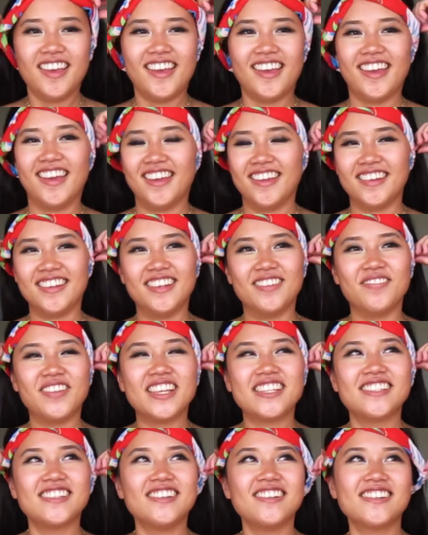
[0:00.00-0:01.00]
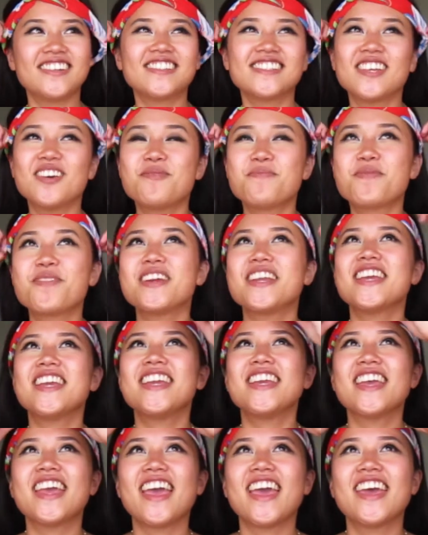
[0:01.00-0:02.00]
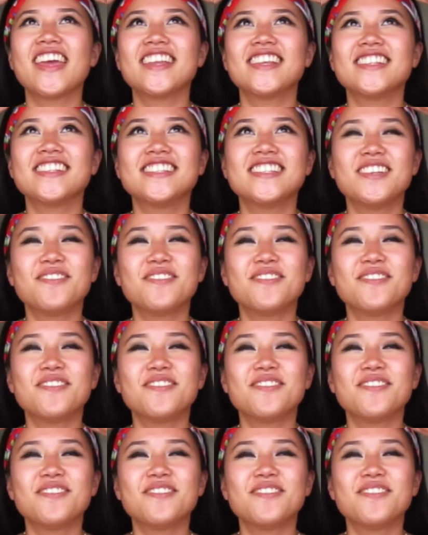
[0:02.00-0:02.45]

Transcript: and it makes you look so pretty and